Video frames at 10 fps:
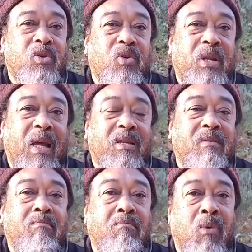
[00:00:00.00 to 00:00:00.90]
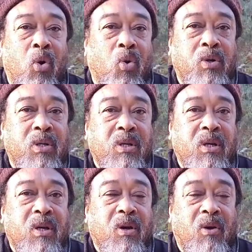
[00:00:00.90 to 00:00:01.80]
to that mode
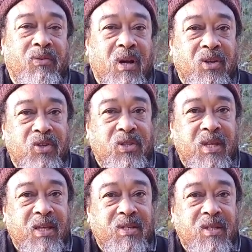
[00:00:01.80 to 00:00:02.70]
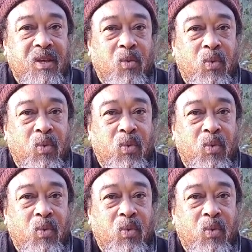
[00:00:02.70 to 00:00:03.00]
of consciousness,